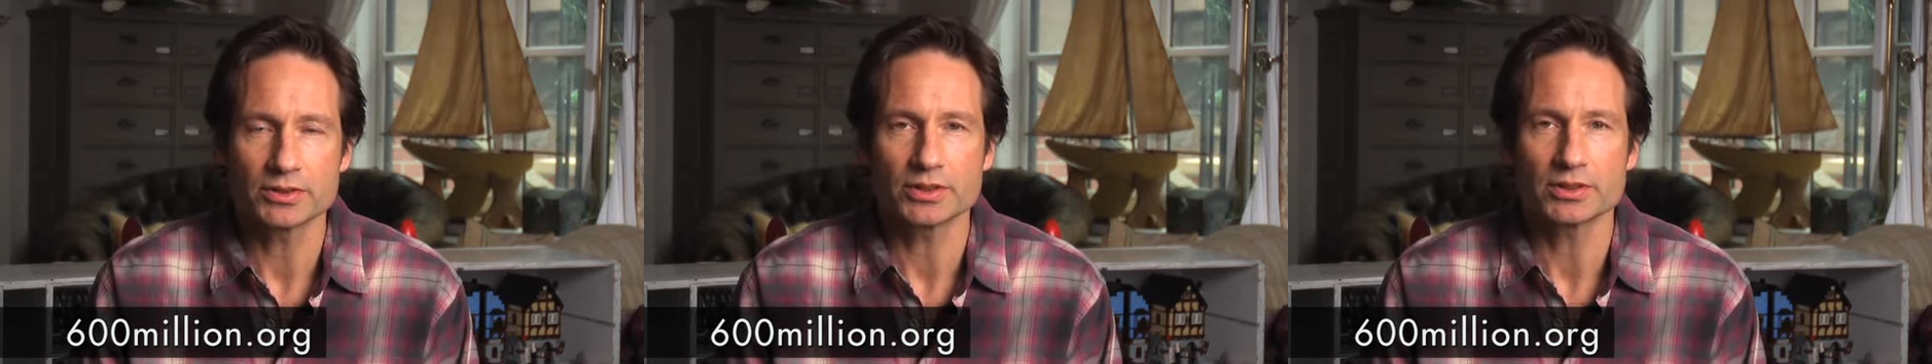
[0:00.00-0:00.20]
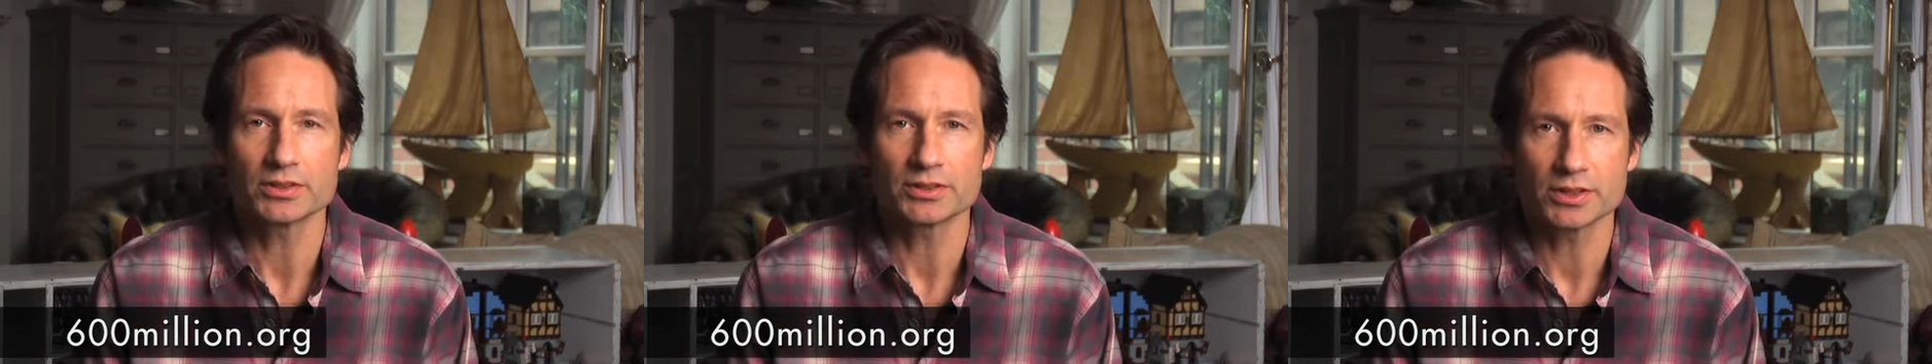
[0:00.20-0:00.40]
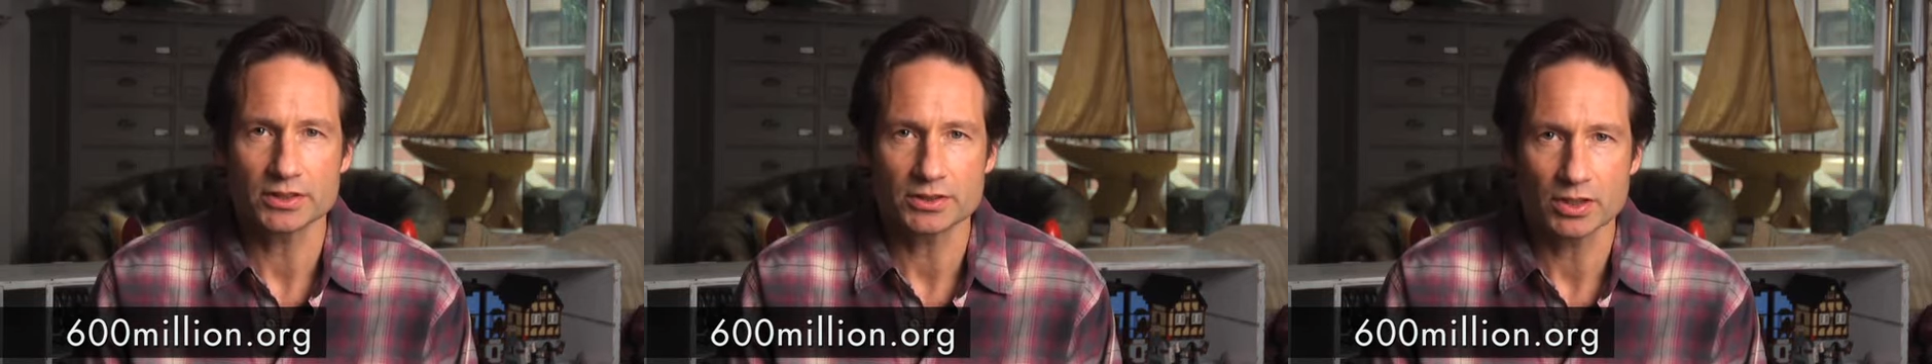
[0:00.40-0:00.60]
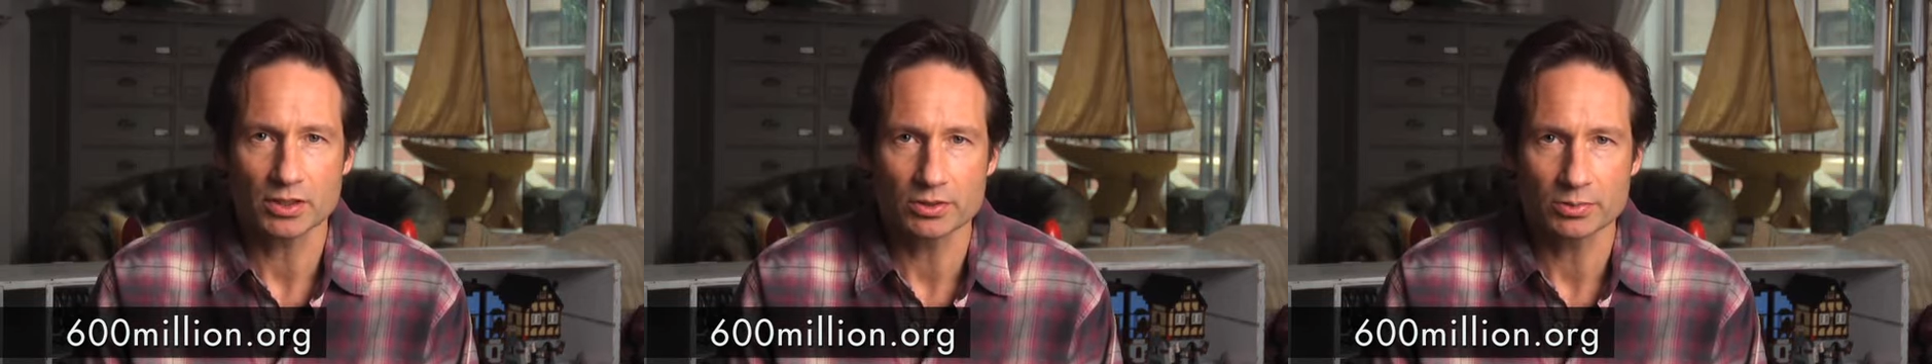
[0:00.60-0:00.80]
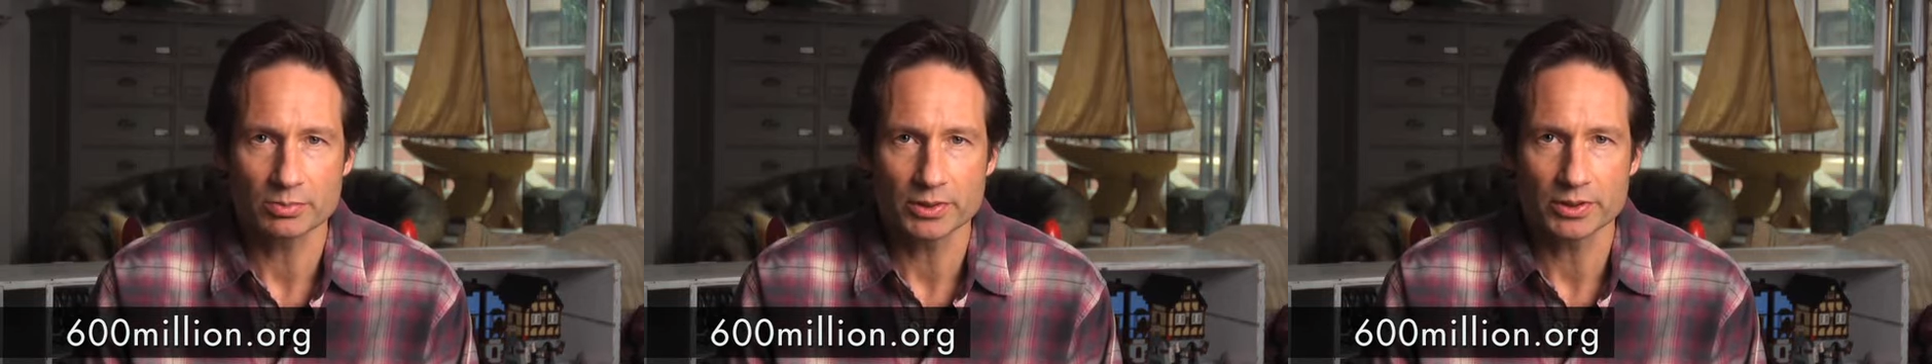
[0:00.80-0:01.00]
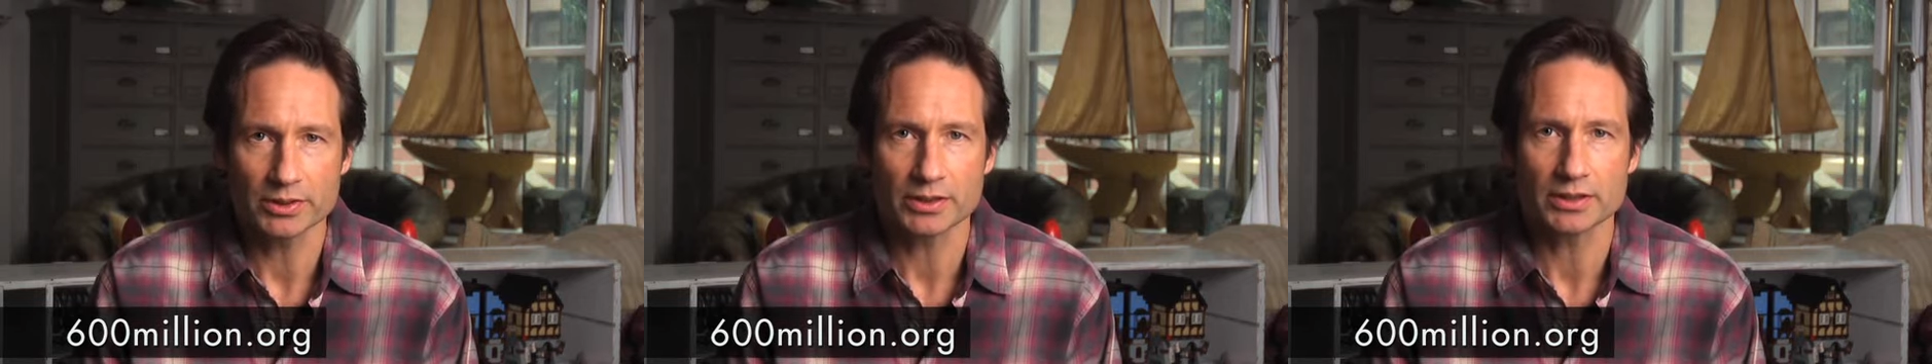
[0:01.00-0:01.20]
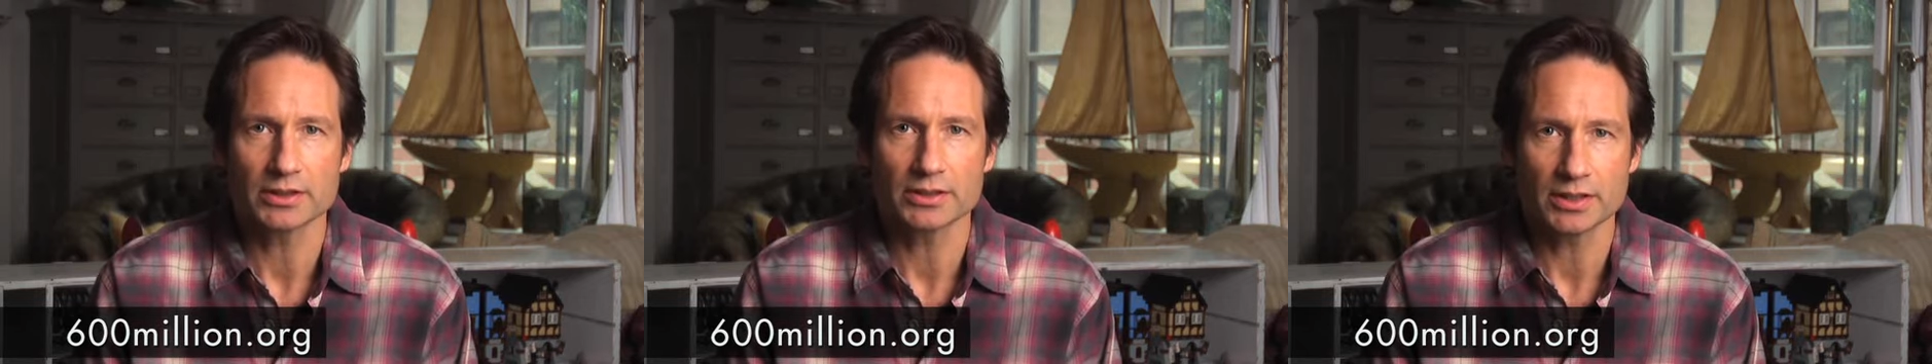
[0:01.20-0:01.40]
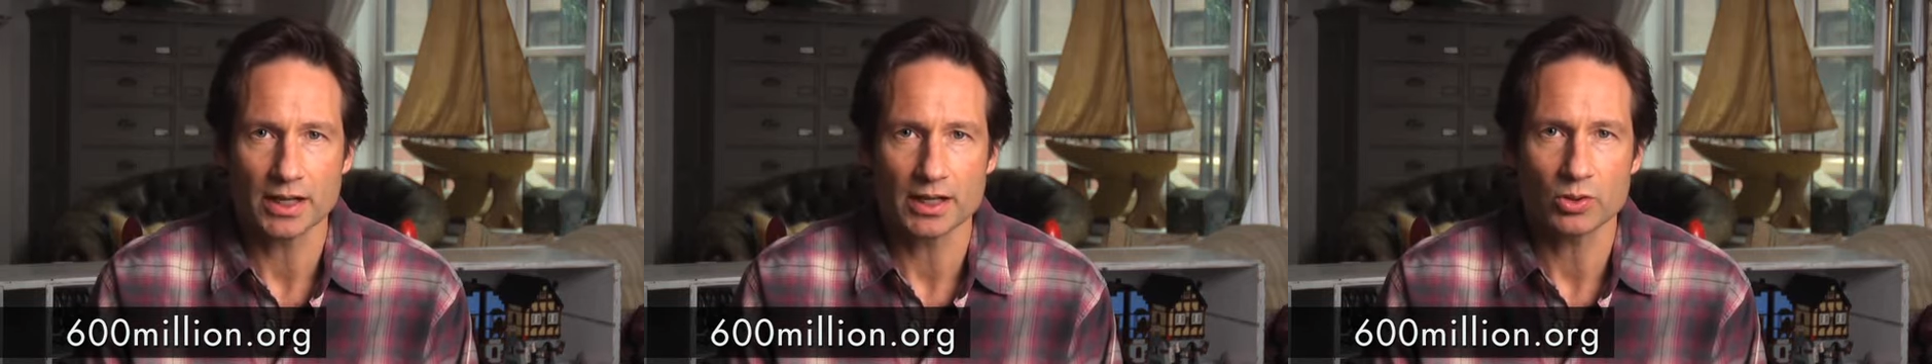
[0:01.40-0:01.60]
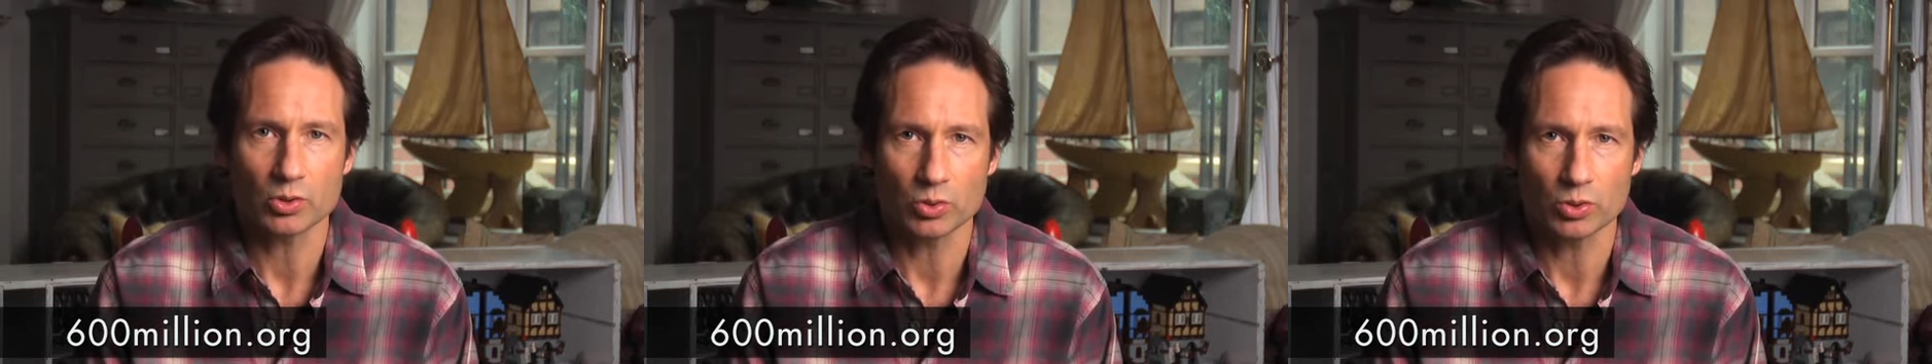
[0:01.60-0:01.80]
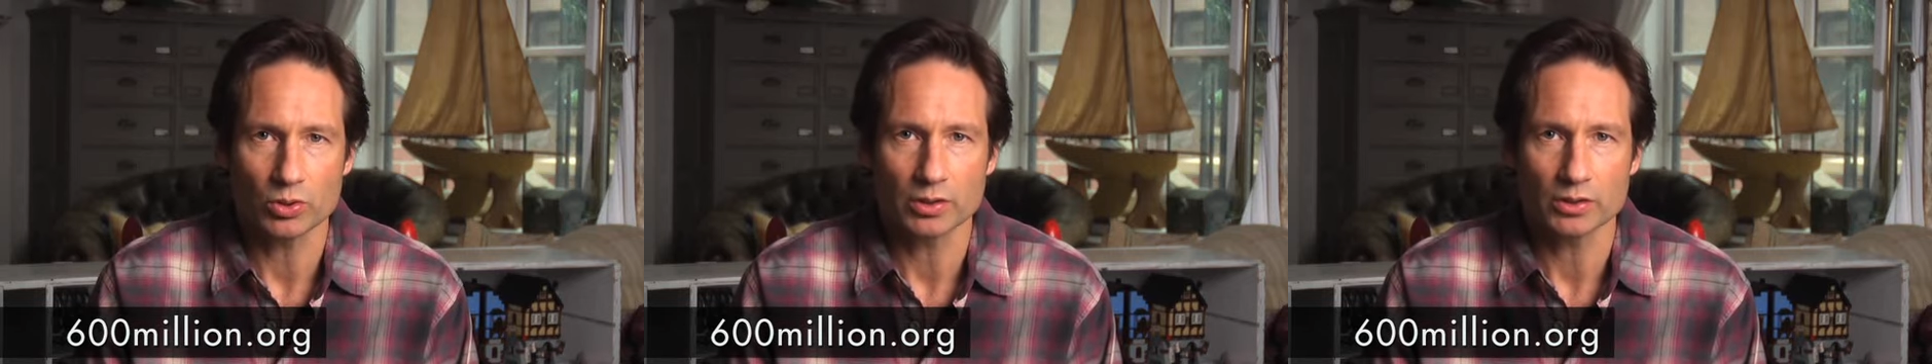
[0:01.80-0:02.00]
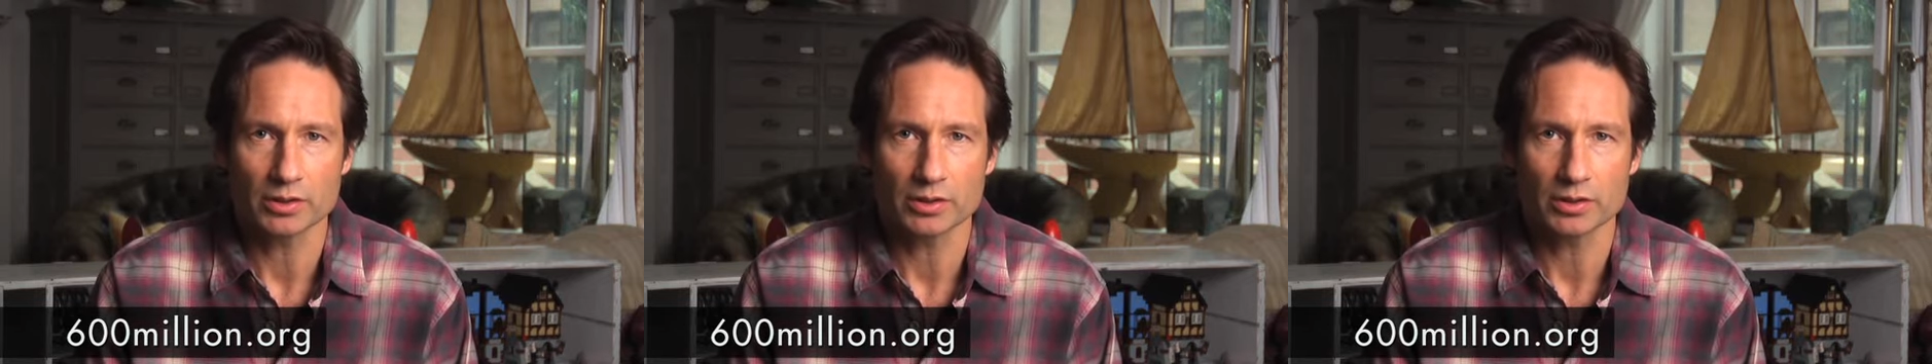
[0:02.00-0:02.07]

600million.org